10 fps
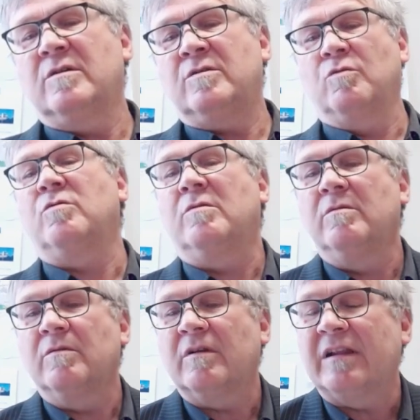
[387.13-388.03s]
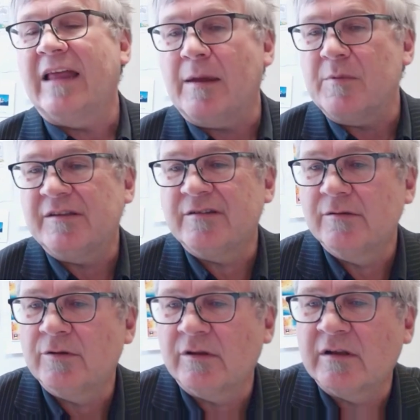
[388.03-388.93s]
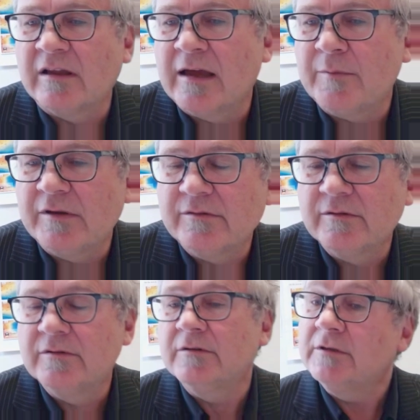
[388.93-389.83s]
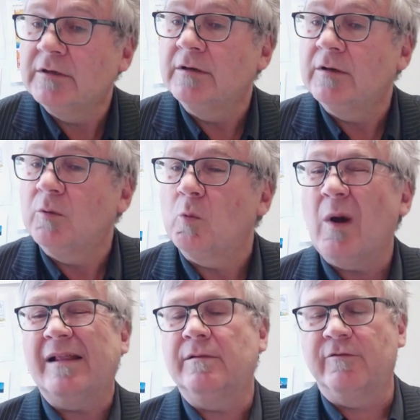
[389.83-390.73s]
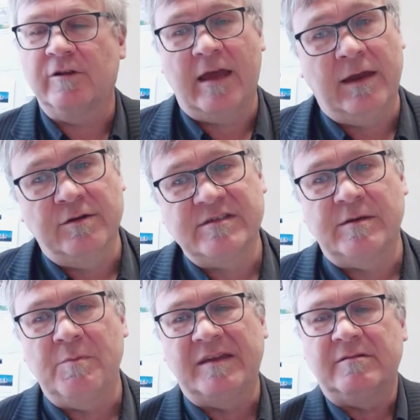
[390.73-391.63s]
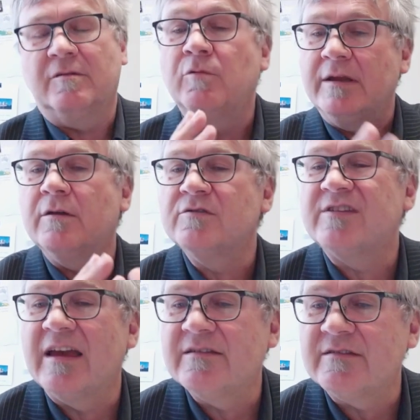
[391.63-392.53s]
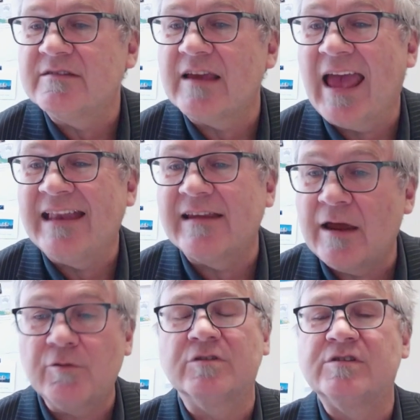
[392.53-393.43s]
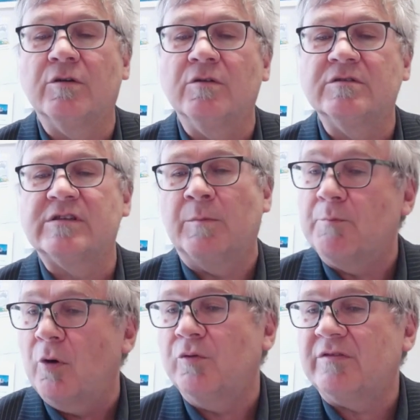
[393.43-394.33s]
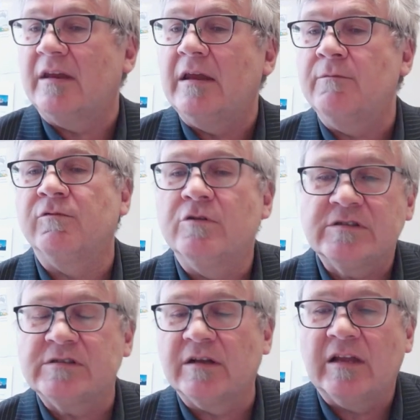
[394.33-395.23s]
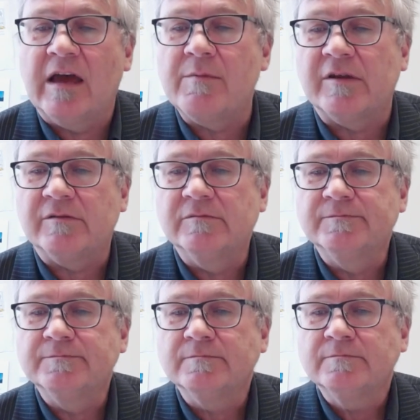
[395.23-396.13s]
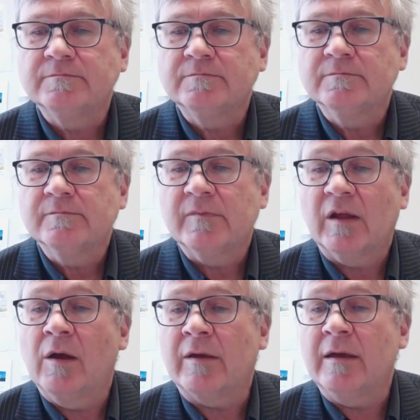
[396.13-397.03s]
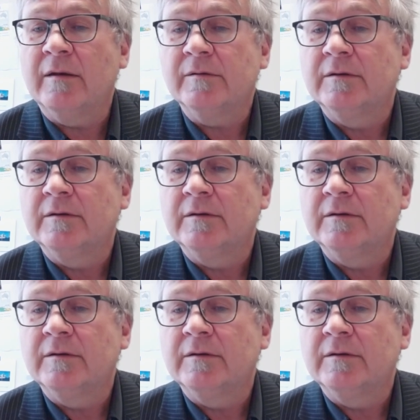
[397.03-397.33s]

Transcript: to climate, to the climate? Well, volcanoes emit greenhouse gases and aerosols, and both can influence the climate. Okay,